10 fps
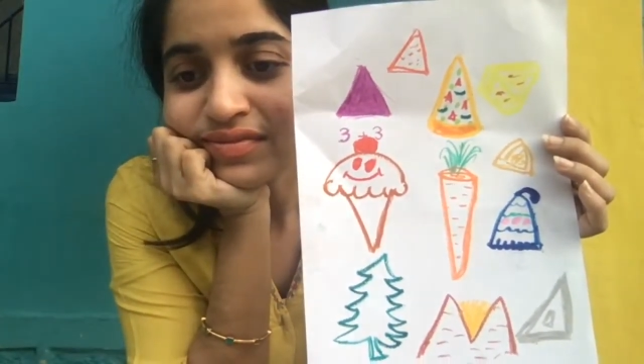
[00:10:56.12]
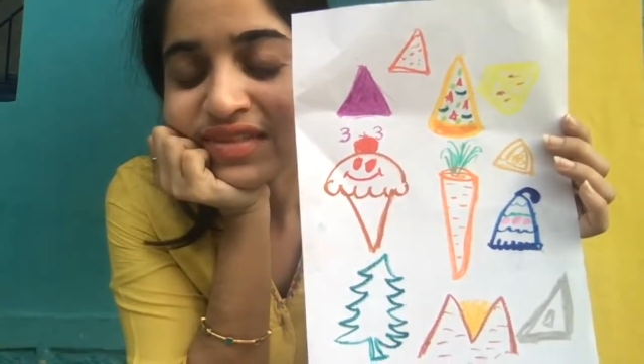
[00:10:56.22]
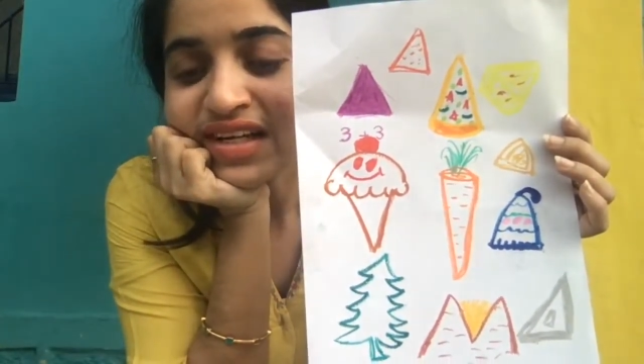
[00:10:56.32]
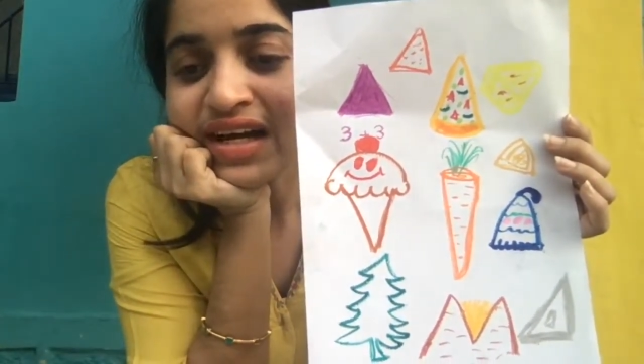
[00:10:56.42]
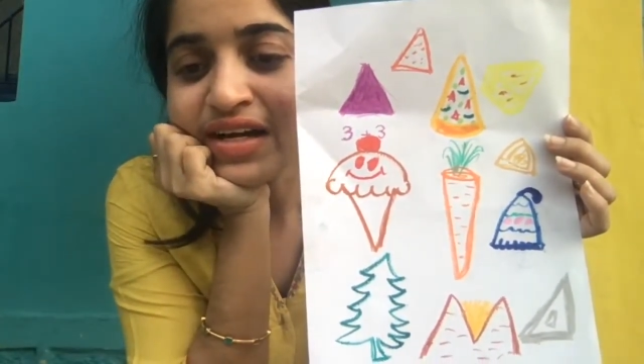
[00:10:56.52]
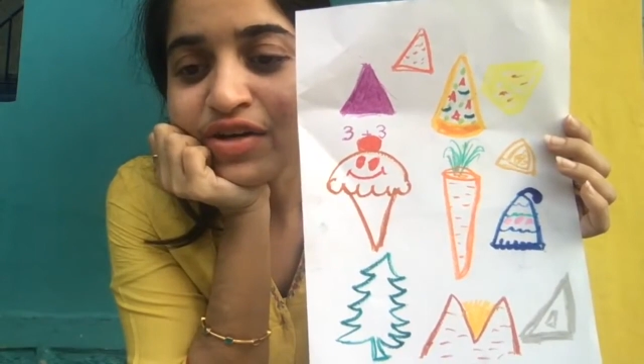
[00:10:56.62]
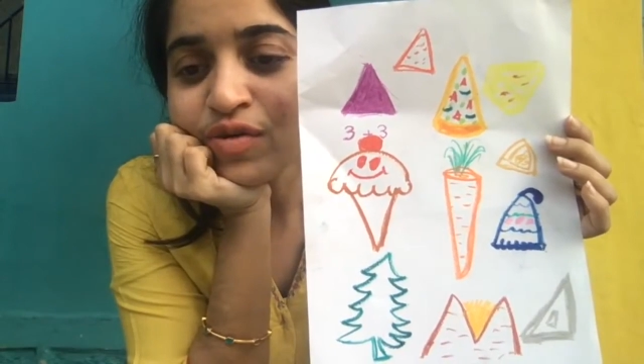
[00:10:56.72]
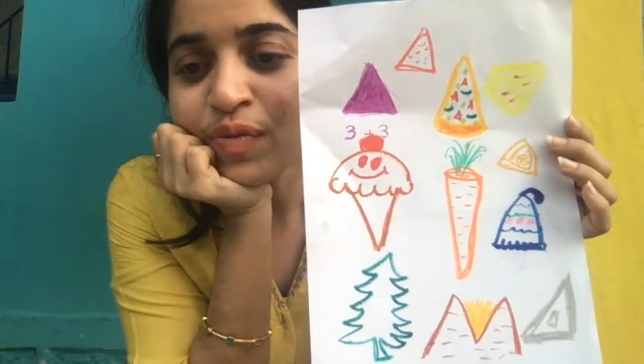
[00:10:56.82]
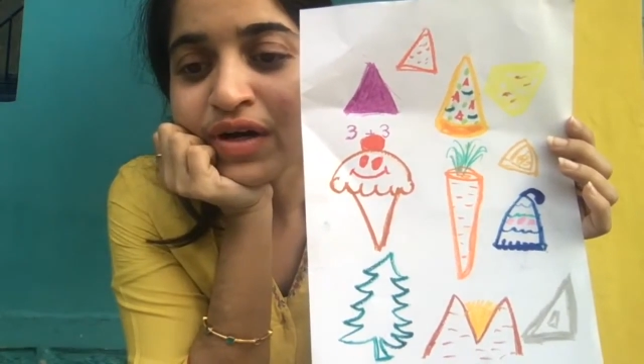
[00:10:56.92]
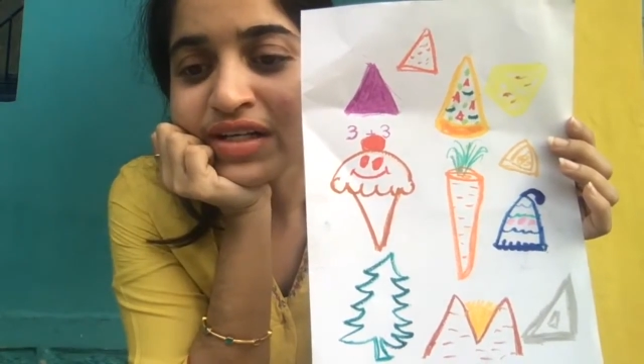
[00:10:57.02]
Can you
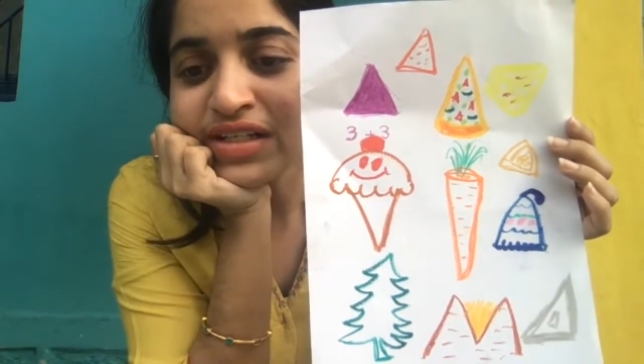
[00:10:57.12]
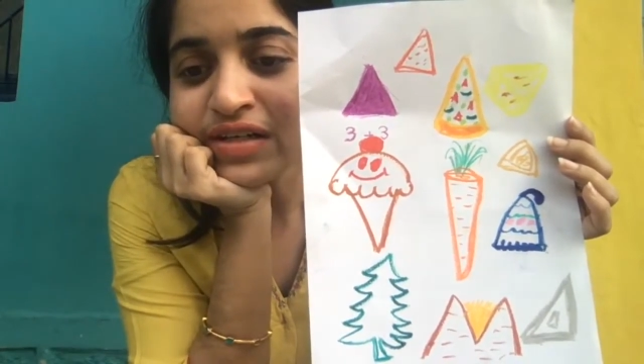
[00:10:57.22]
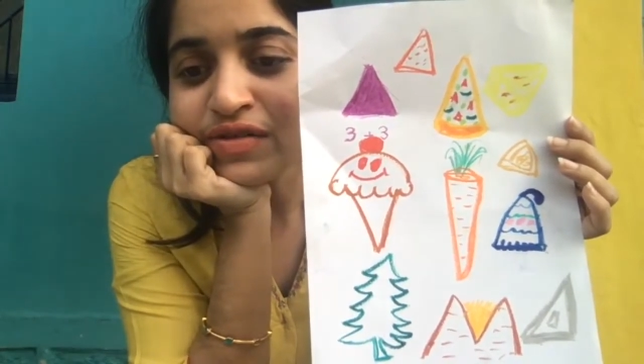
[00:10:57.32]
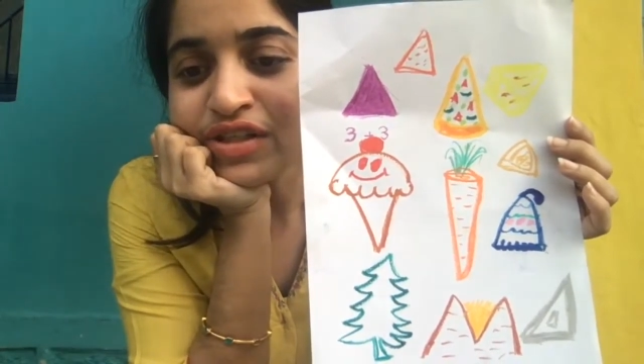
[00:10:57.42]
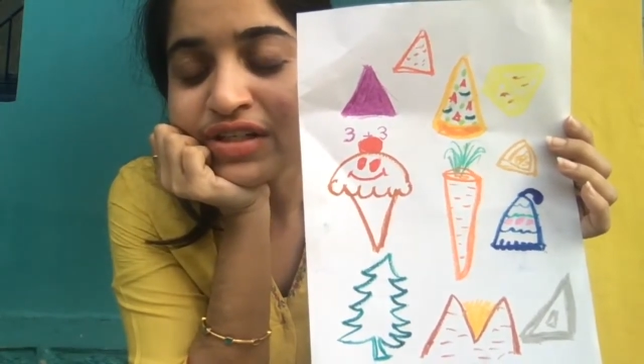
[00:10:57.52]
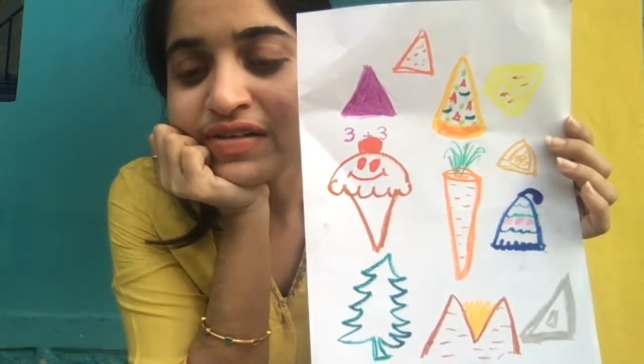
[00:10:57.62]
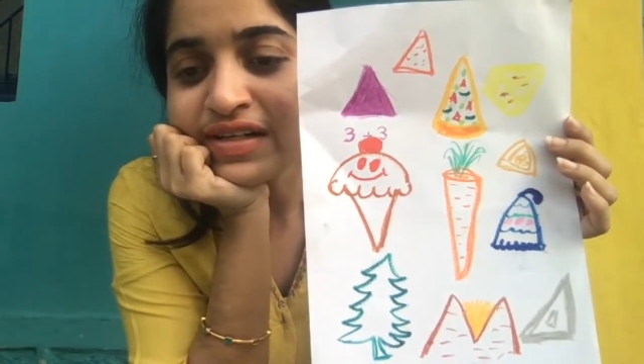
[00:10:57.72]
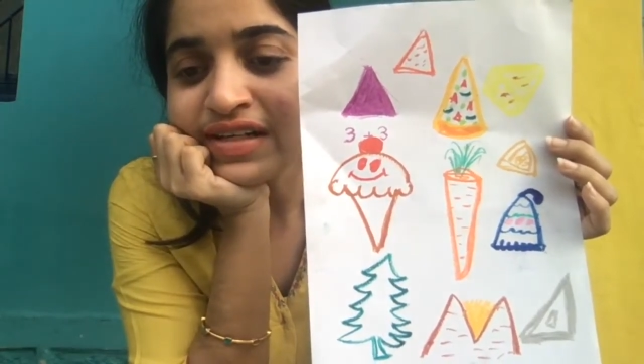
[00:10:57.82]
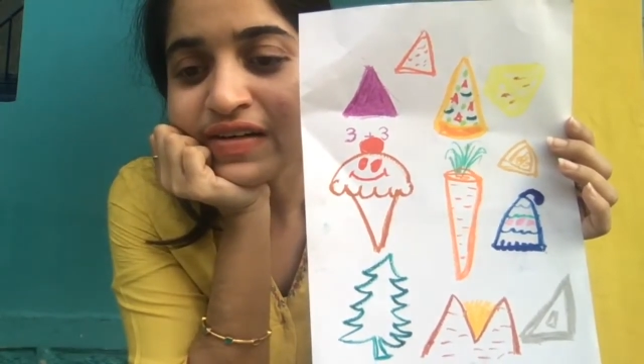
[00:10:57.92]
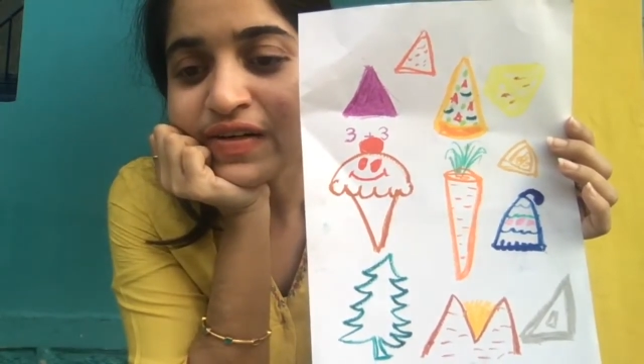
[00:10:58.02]
point out,
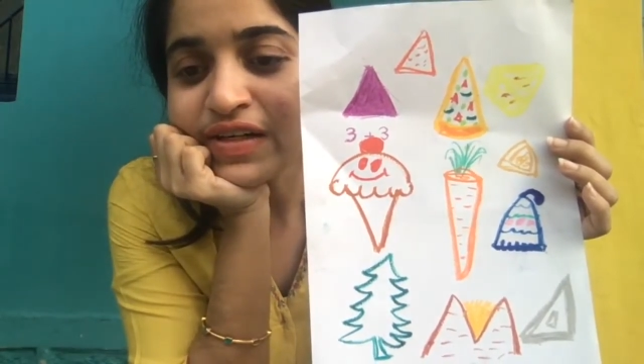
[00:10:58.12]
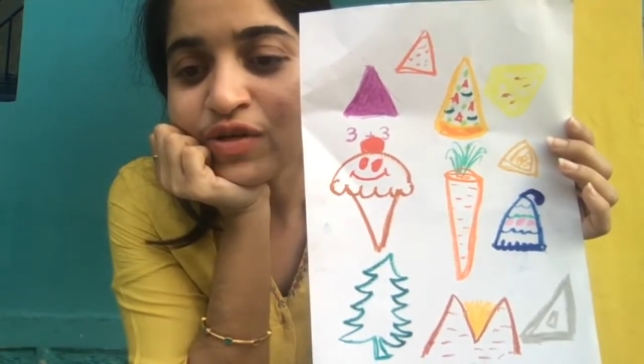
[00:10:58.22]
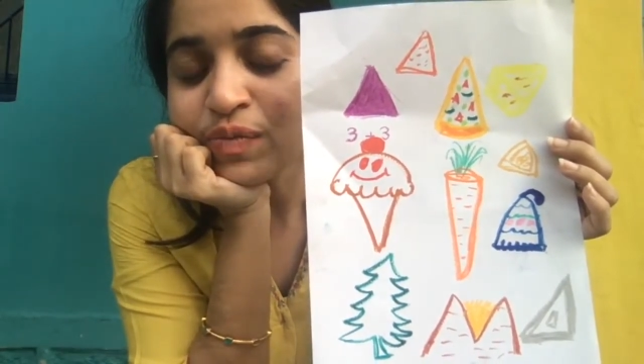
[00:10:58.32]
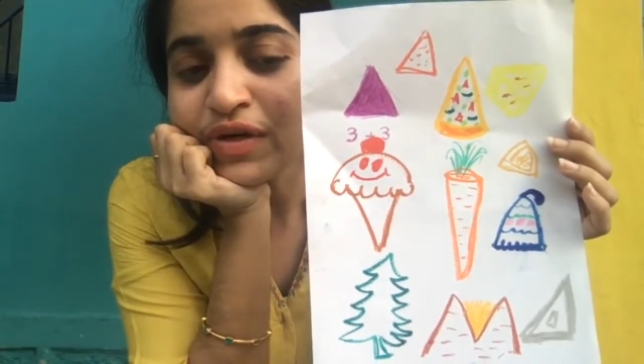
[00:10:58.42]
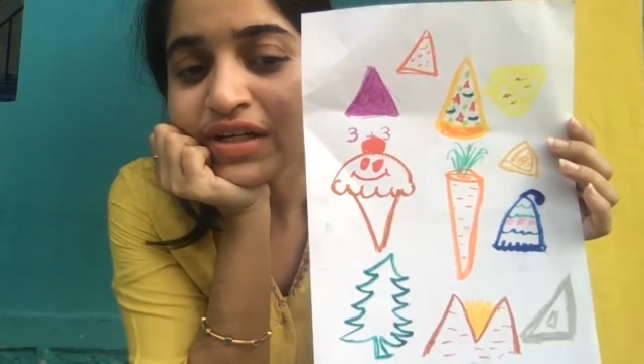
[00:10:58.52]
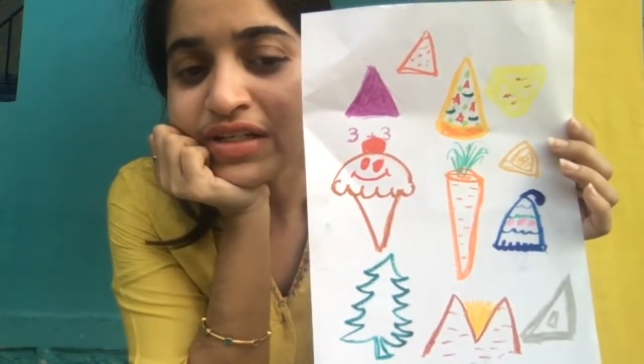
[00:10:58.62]
children? Can you point